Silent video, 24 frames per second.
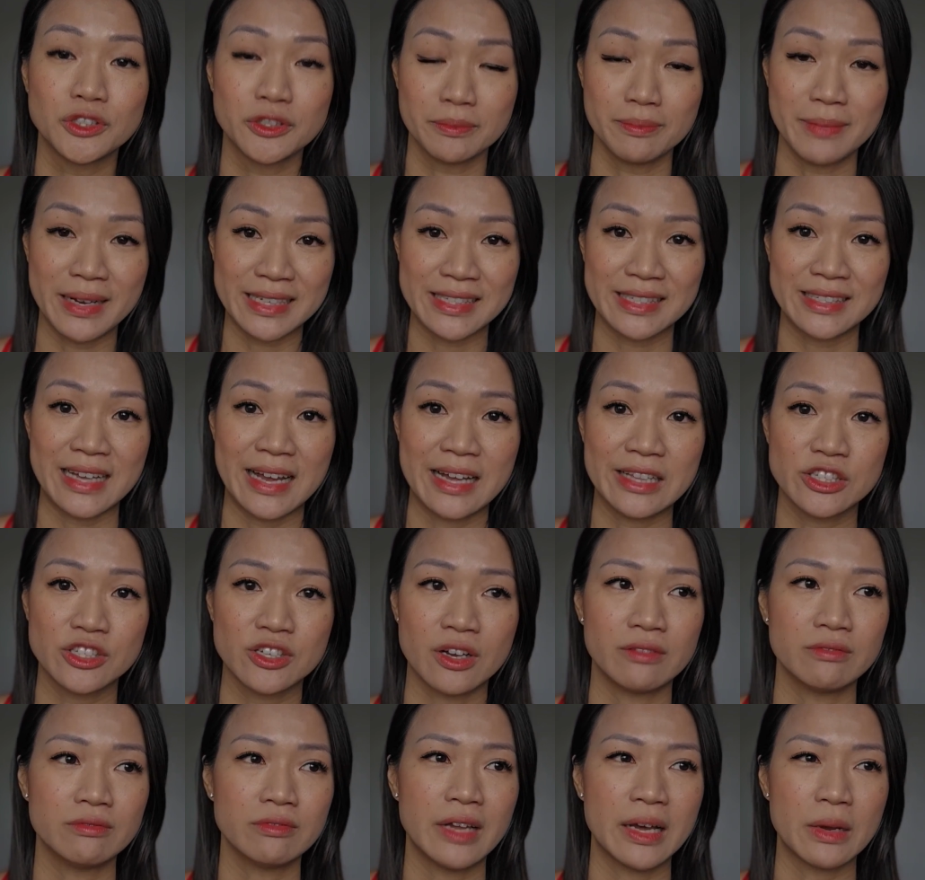make sense
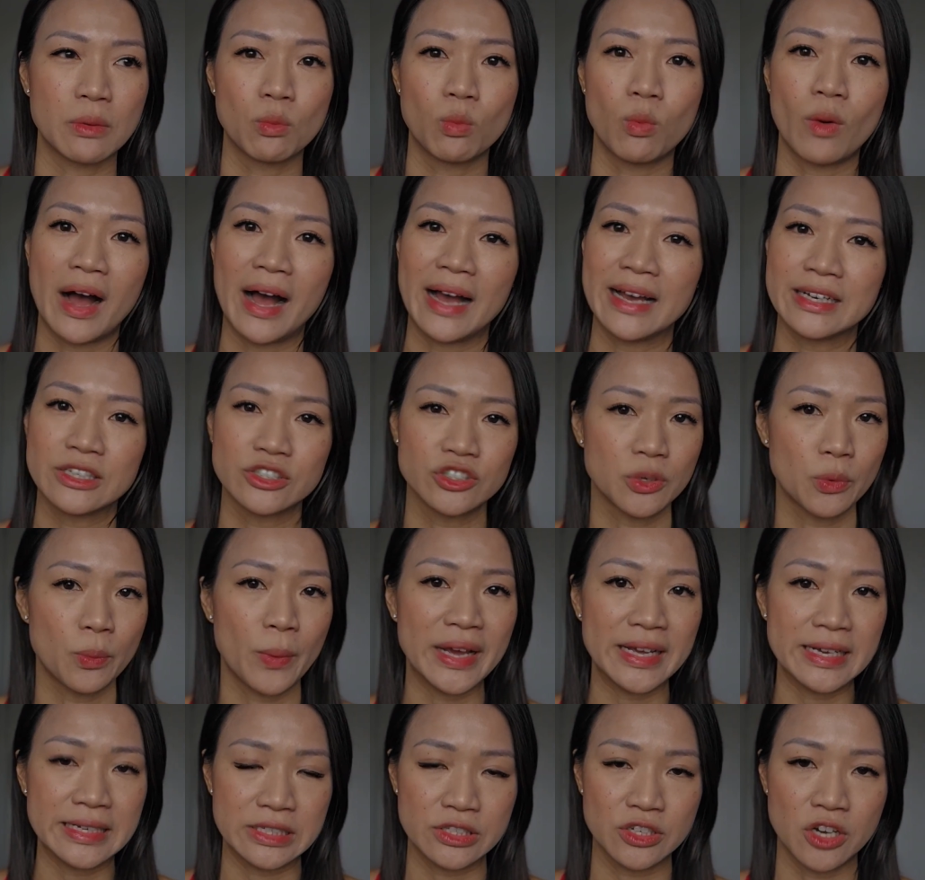on like why is your
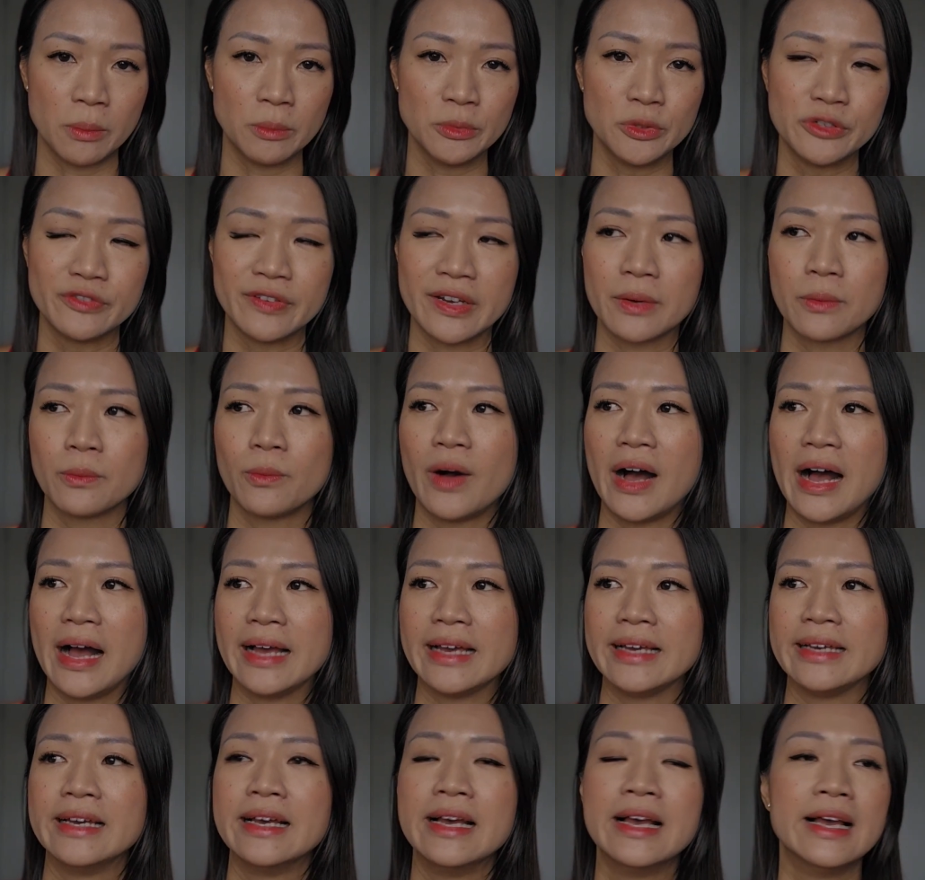weight is not moving,
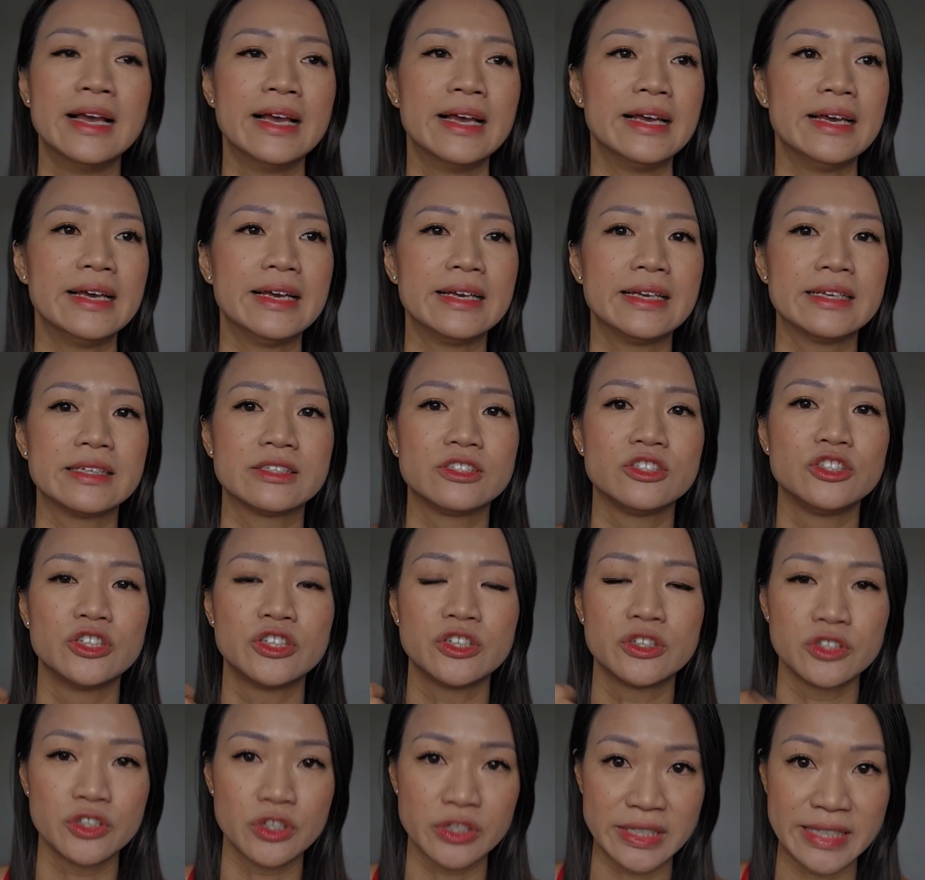why is
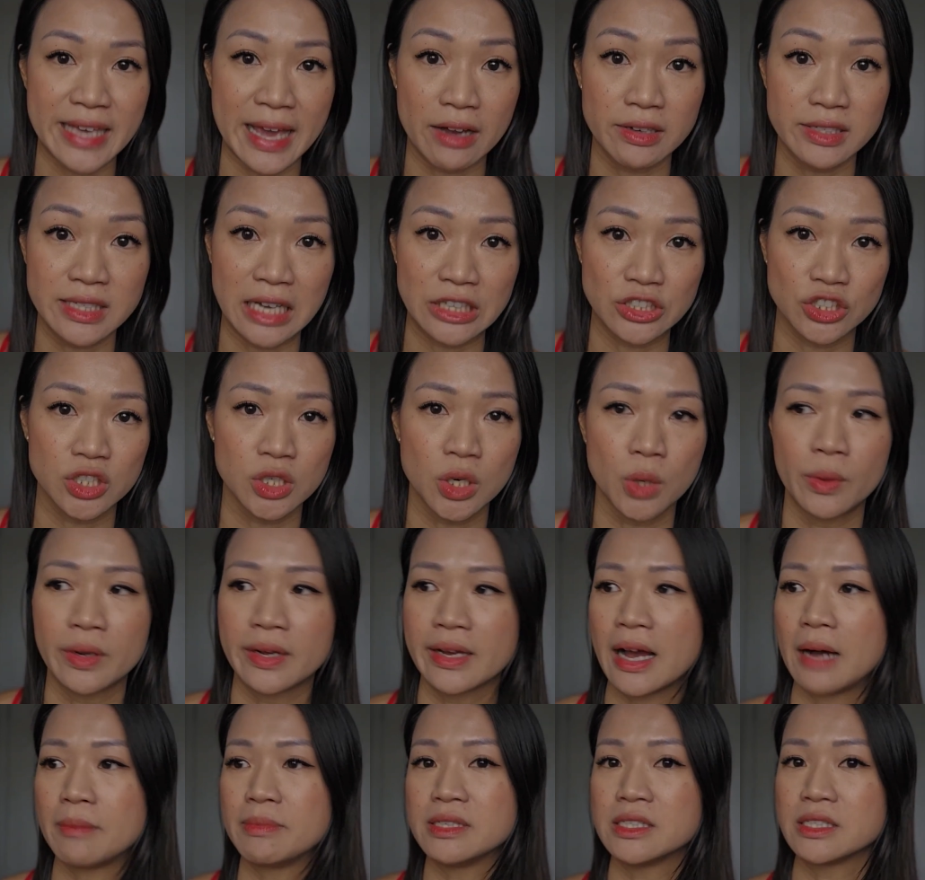your scale is actually
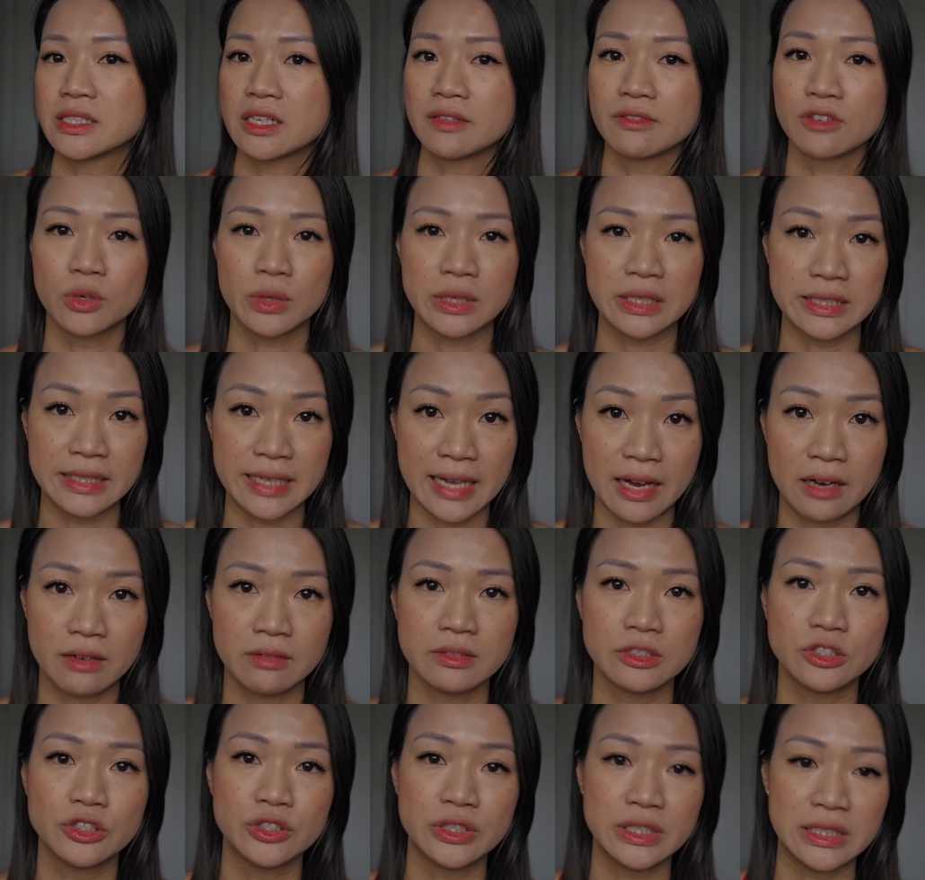going up instead of going
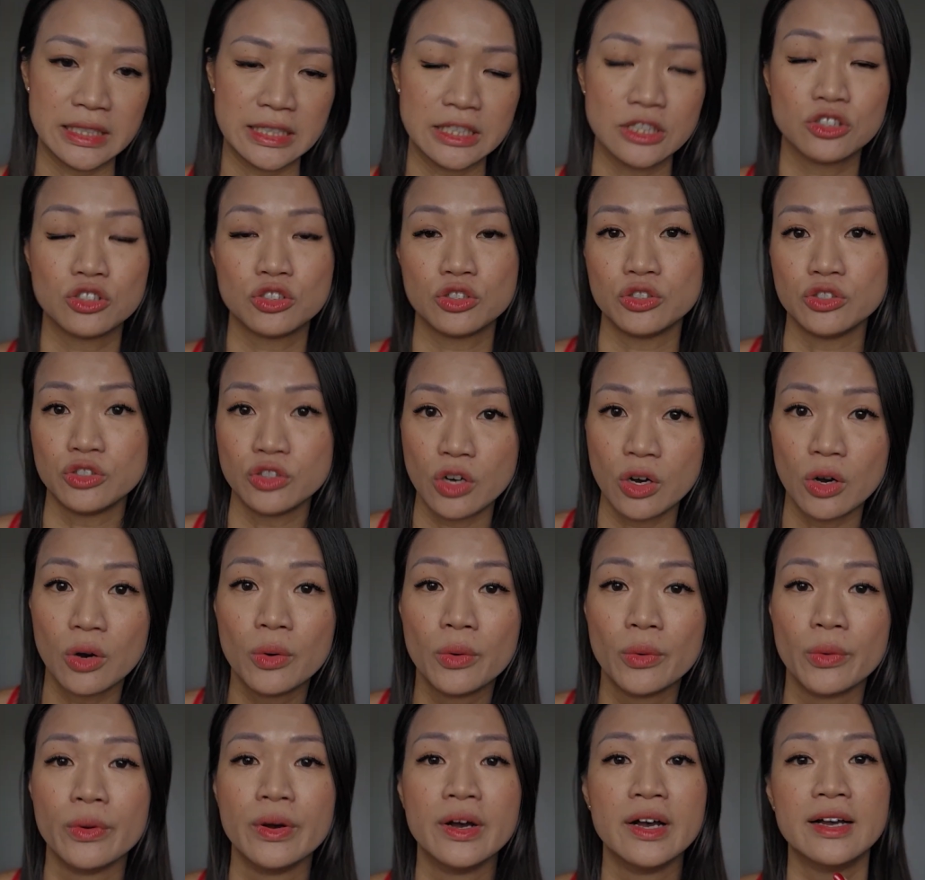down. You need to
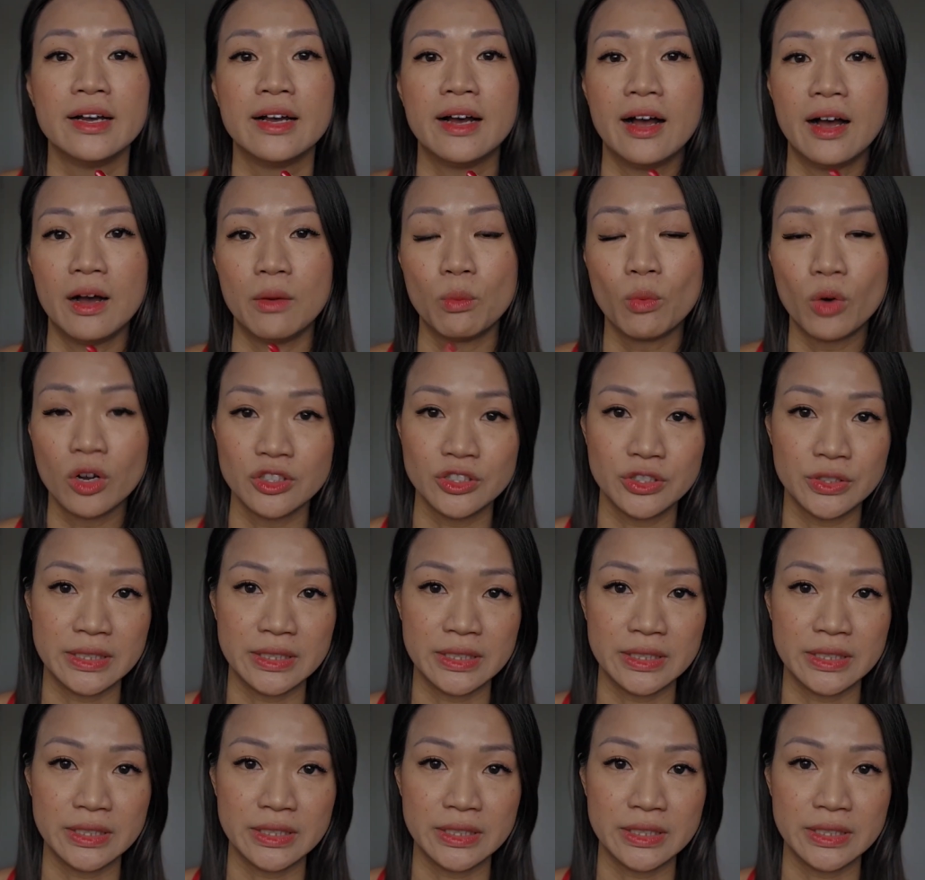know what you're